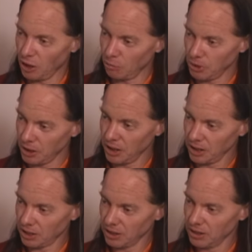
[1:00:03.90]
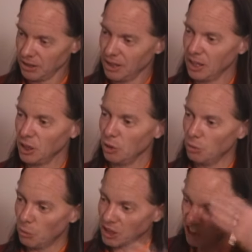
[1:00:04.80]
called Buddha nature,
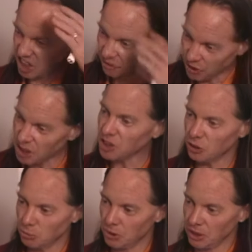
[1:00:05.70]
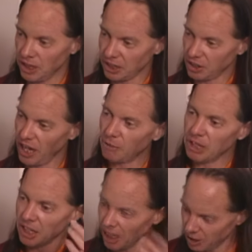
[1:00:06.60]
what's the definition of Buddha nature? How
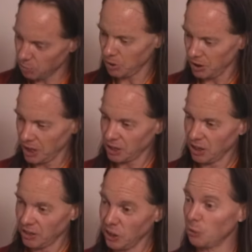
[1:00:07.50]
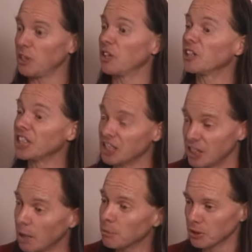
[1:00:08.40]
many kinds of Buddha nature are there? What are the
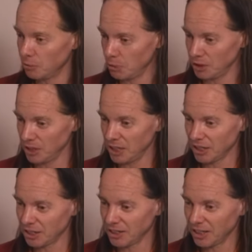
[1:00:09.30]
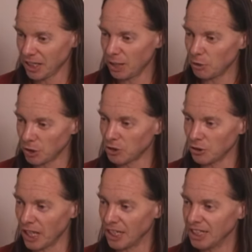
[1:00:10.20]
examples of Buddha nature? Okay, we'll go
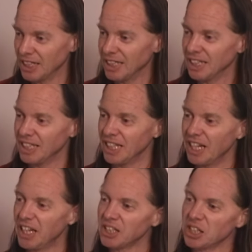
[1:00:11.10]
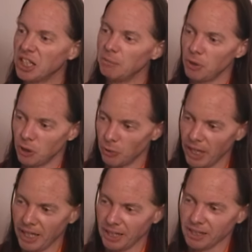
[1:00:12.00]
through that. And then to keep you
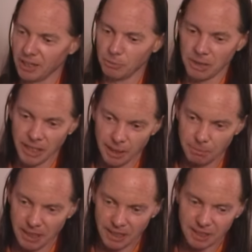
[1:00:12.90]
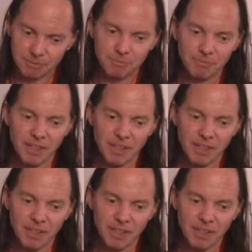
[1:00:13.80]
awake, because it'll be late by then,